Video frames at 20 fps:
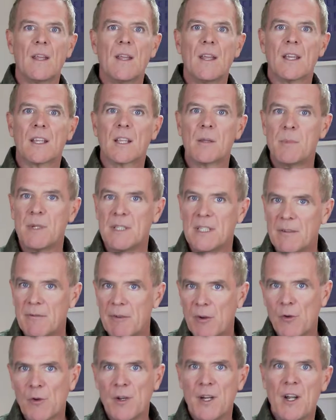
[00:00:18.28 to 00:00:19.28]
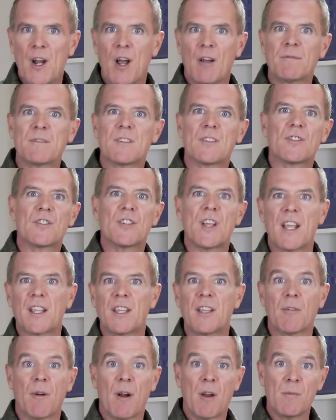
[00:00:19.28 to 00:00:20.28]
It can be difficult enough to
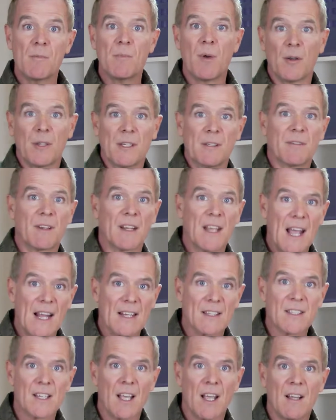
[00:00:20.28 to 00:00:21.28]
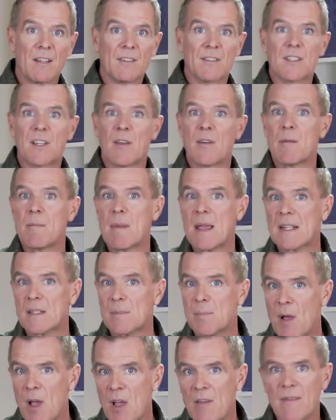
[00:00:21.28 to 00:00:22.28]
check your own body for cancer, and so it makes
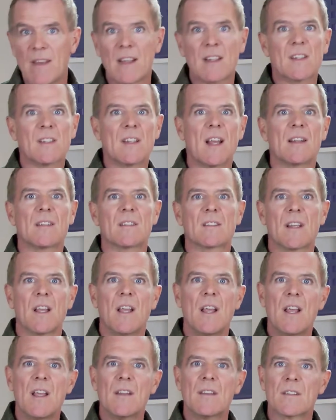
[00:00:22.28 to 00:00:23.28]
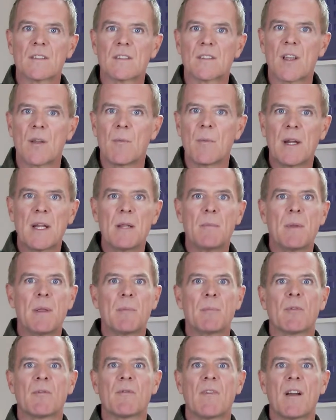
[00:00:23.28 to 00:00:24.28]
perfect sense that so many
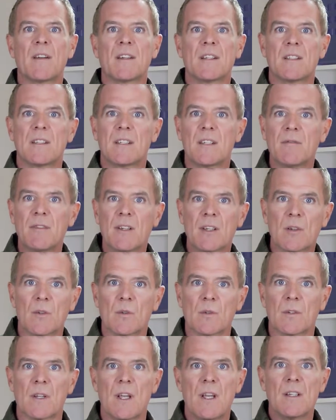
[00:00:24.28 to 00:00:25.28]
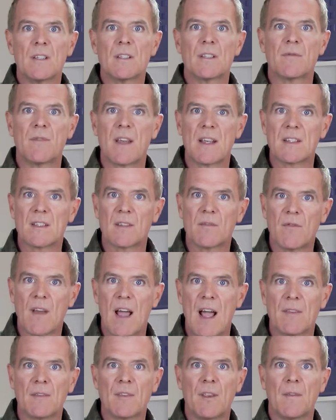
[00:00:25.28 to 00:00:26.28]
people find it difficult to face the
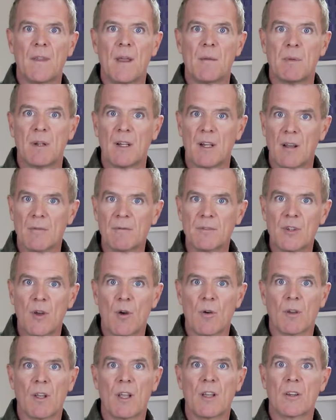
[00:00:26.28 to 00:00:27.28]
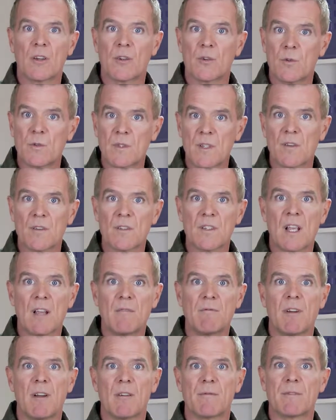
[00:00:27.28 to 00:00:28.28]
fact that their beloved dog could also
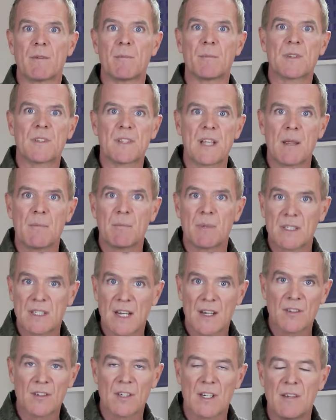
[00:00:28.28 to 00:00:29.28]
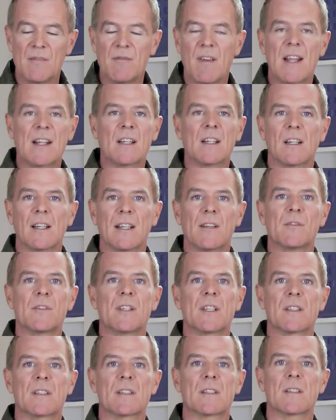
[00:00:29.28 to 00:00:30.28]
suffer from the same potentially fatal
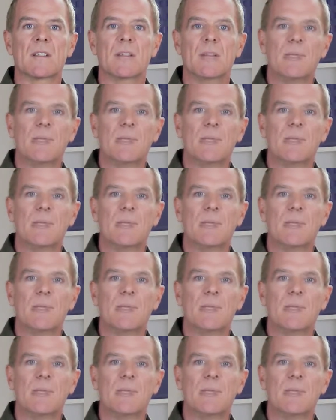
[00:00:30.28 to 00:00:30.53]
illness.